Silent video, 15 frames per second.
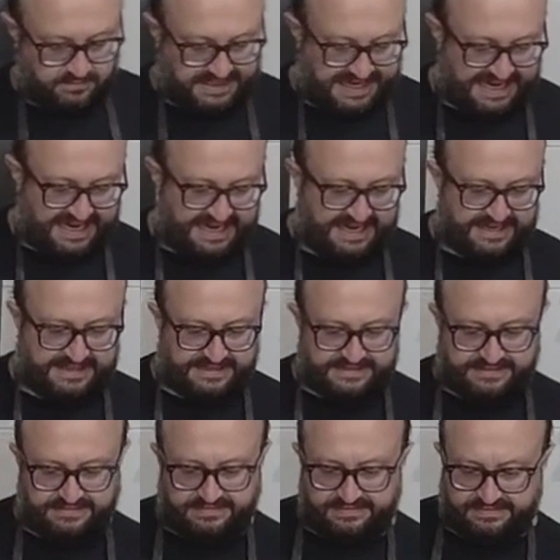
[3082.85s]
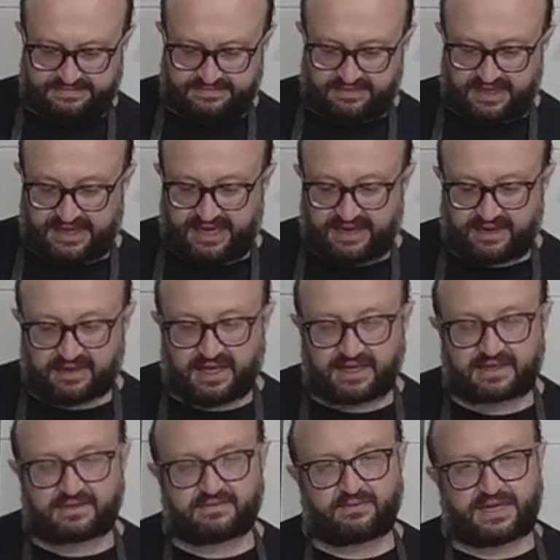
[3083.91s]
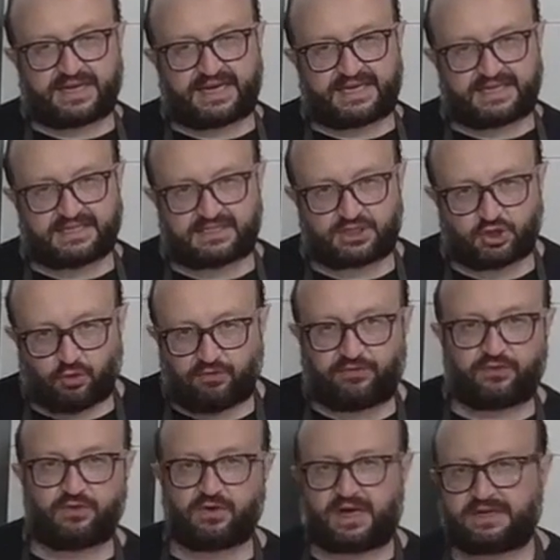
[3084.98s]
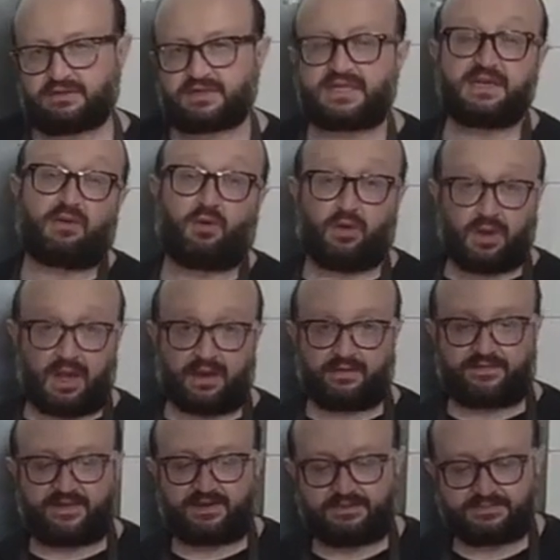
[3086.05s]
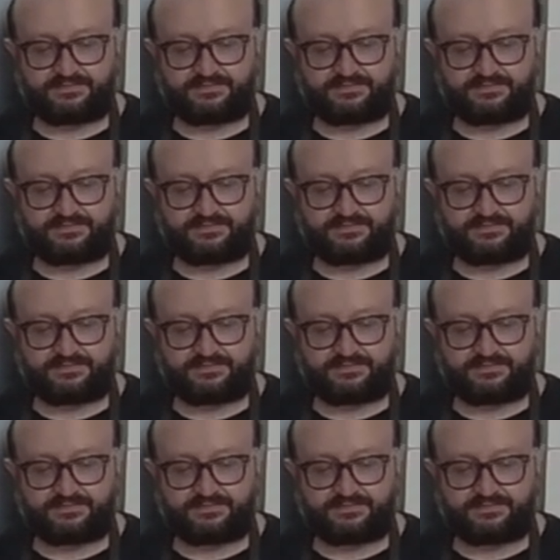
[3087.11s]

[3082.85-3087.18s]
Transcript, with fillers: But I, like when I eat tofu, I don't eat a whole lot of it